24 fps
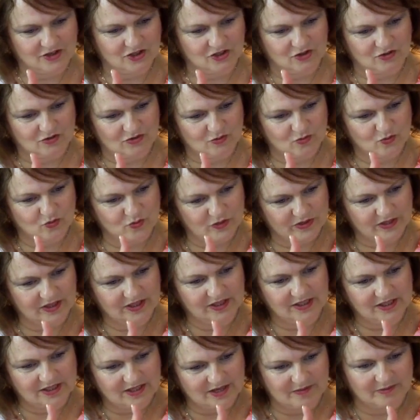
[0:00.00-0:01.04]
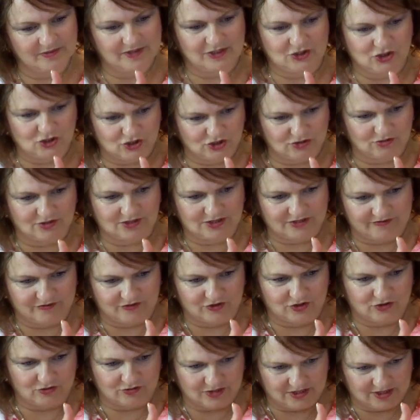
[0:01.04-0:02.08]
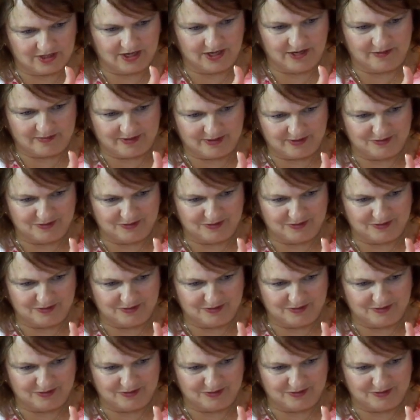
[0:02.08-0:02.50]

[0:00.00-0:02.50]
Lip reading: on you, the really yummy juice of you can come